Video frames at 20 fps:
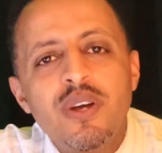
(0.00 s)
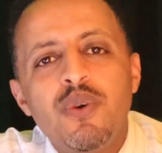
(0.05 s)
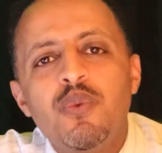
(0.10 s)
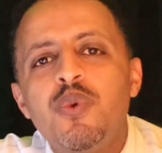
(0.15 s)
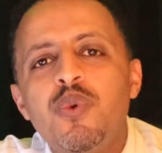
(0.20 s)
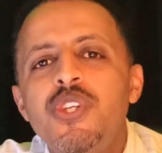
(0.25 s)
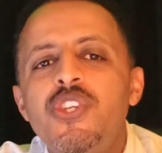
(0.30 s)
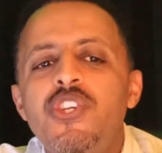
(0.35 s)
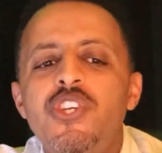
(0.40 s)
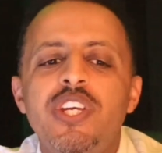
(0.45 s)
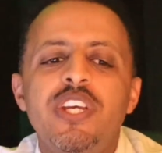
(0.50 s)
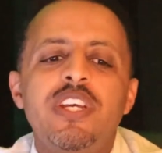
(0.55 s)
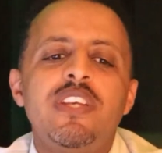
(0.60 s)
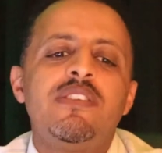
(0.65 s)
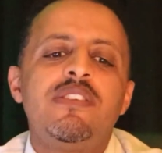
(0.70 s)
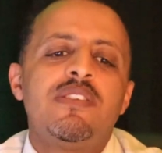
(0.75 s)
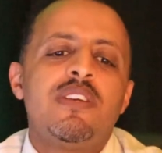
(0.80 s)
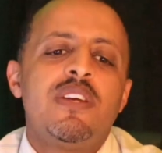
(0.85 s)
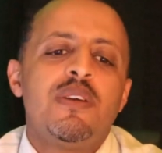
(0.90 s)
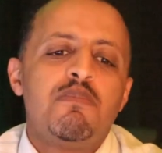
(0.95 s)
which
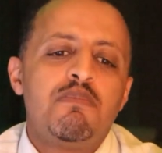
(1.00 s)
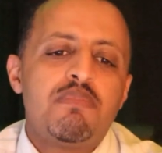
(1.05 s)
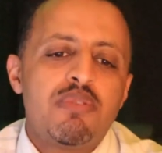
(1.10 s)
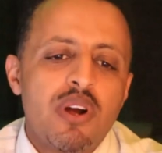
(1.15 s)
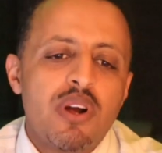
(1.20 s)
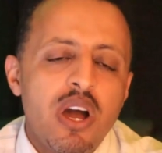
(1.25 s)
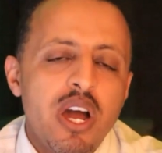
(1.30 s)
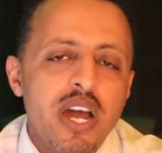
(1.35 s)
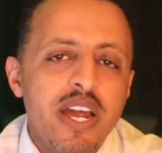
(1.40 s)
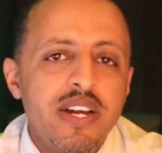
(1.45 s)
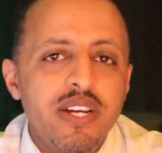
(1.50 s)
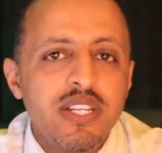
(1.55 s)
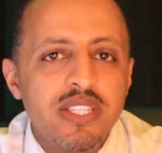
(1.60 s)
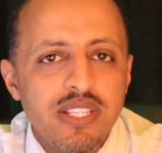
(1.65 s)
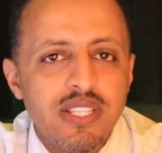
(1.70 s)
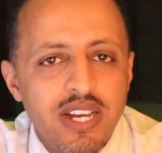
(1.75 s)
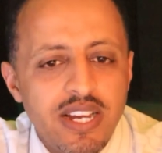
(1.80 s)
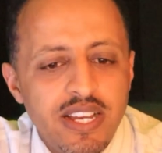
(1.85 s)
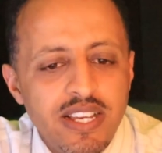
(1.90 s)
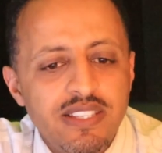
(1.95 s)
is
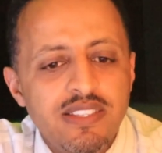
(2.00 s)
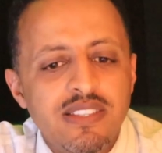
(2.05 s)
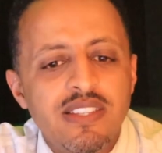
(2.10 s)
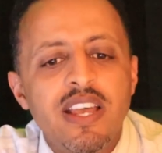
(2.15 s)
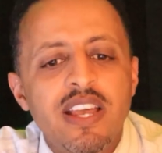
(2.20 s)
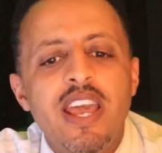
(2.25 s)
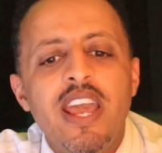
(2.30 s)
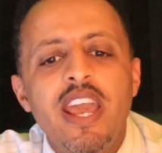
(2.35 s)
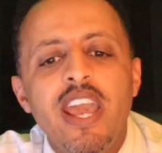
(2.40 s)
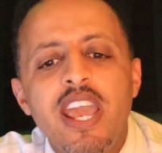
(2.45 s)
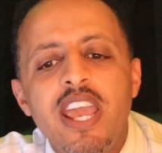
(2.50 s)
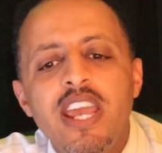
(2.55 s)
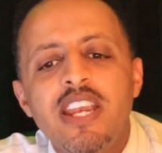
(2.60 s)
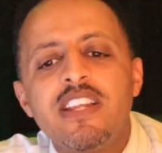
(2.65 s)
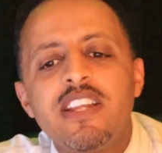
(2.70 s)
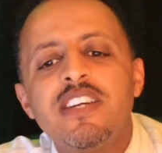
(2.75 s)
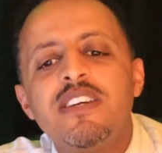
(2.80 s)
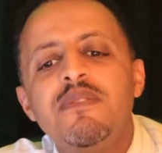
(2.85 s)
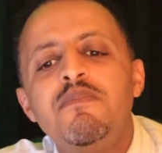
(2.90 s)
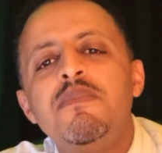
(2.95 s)
prioritize
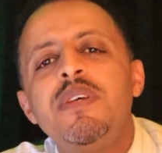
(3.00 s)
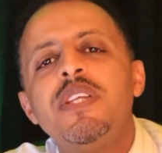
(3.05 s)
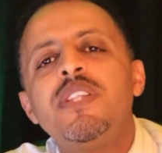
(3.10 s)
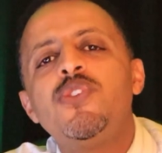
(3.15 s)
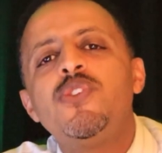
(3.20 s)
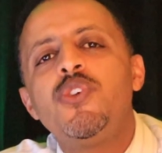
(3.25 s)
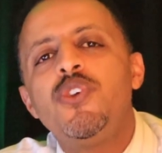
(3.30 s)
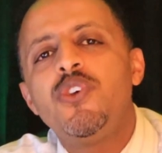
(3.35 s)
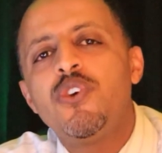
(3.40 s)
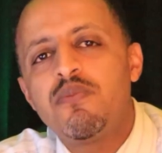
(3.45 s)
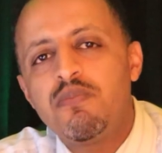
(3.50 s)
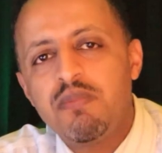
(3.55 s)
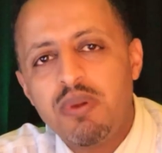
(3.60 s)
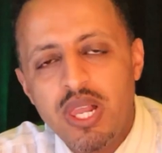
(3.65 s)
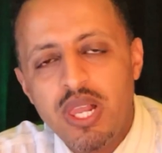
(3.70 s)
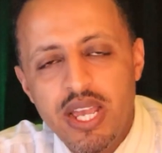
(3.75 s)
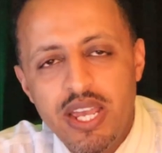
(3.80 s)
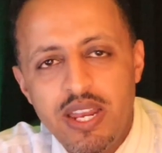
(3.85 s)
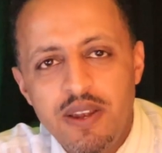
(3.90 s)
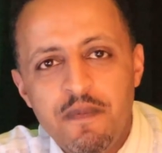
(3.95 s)
and commit to your
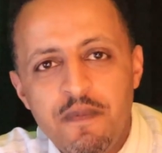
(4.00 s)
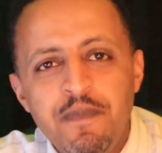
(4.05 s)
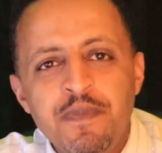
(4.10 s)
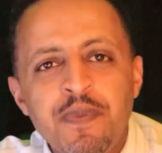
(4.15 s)
plan.